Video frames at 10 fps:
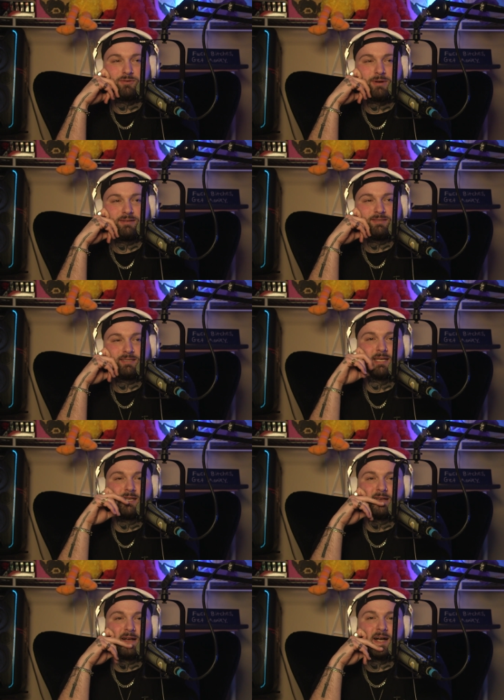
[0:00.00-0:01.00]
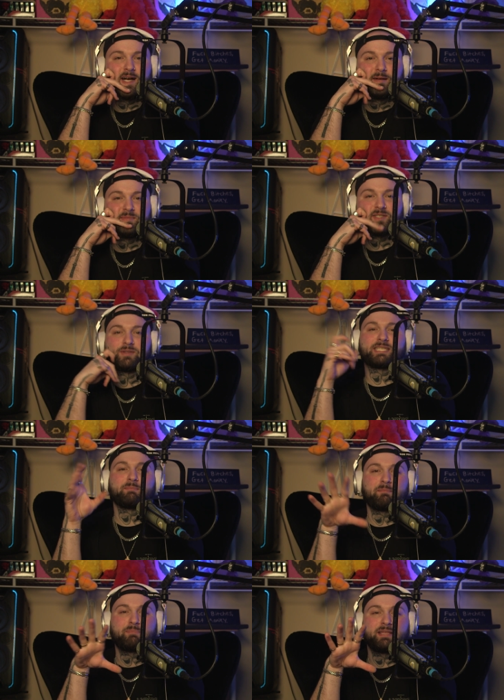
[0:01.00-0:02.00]
rounds. Um, so this
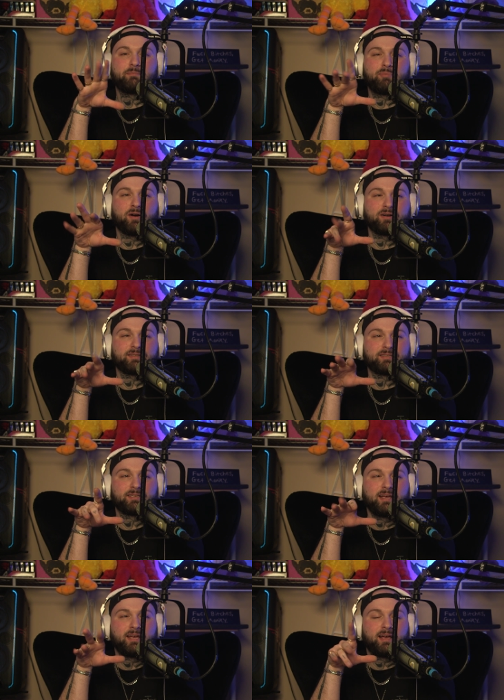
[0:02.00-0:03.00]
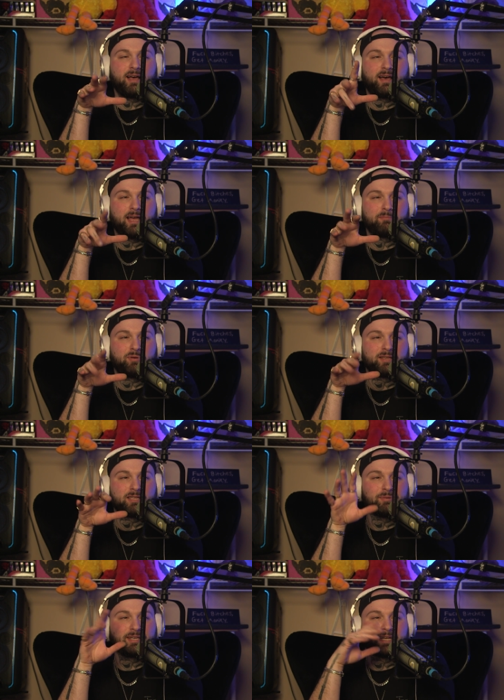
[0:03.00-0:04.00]
might be the parts uh, I put in
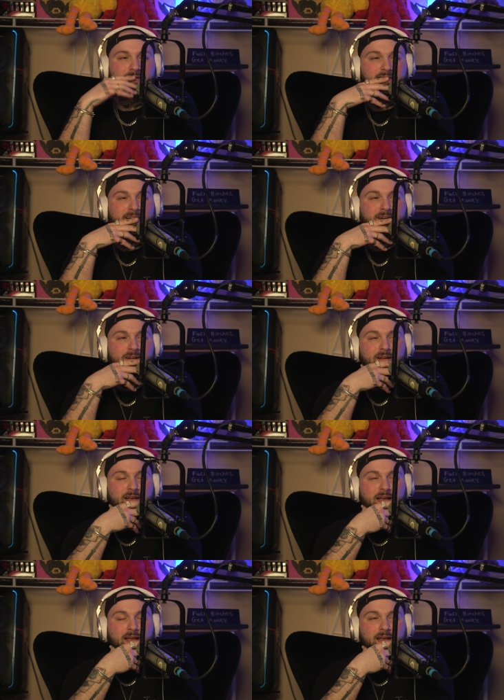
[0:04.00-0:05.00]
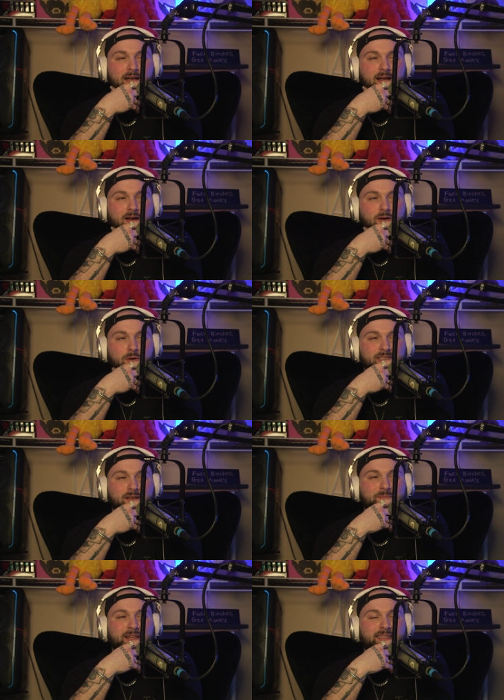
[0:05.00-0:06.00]
the beginning there, or
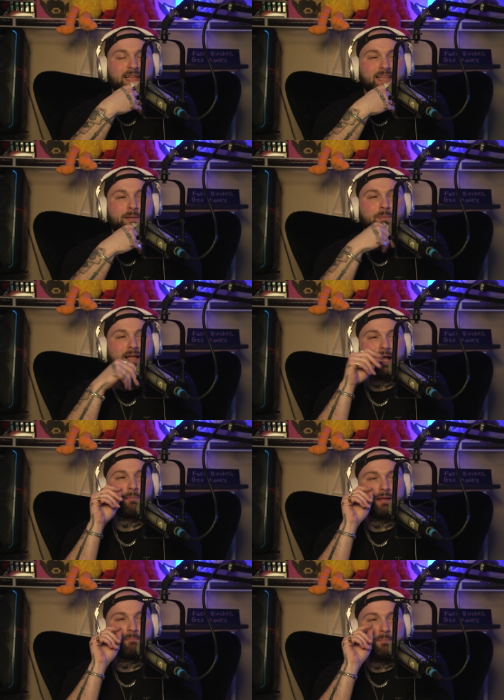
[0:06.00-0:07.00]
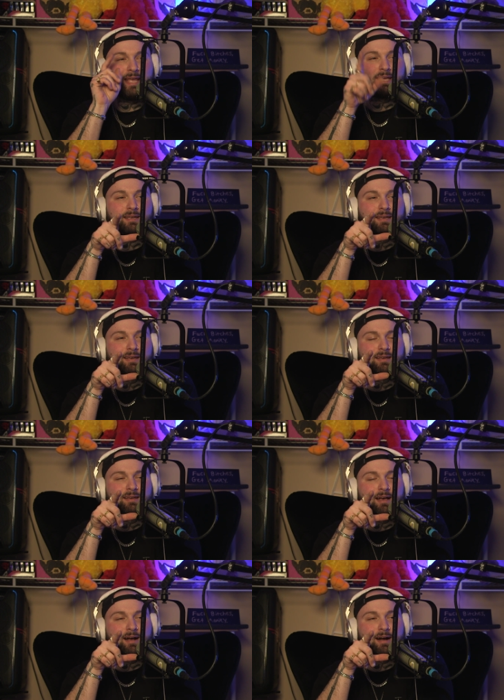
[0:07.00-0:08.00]
something like that. Like I might I might make
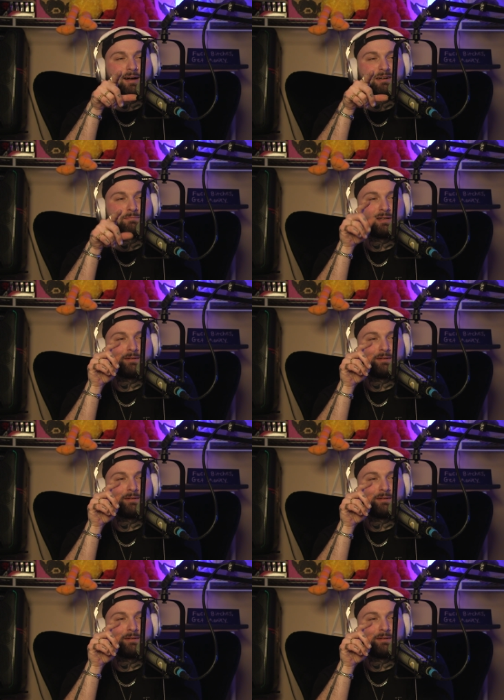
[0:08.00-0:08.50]
um,